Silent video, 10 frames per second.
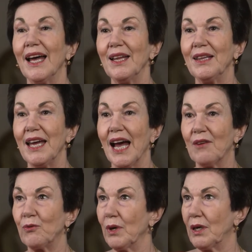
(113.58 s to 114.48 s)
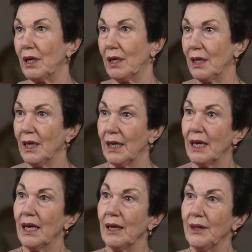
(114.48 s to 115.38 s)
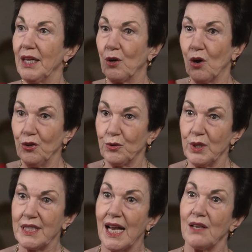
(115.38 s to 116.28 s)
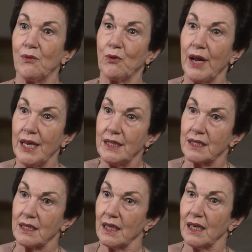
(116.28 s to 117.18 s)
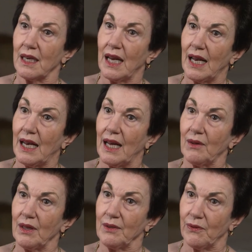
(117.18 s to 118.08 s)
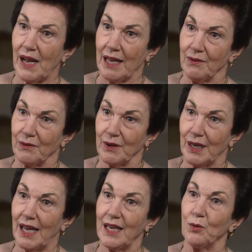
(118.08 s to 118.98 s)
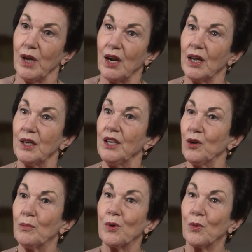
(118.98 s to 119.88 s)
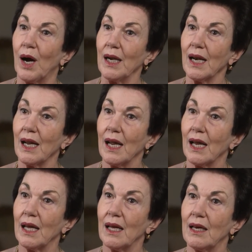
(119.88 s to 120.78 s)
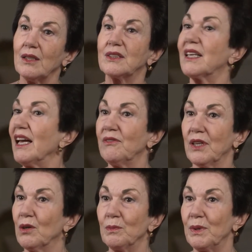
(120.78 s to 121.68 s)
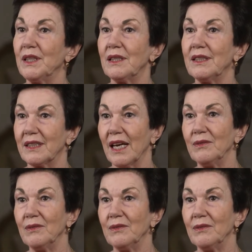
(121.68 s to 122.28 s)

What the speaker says: They have, the countries have rates, 5, and we are in number 1. It's safety, completely safe.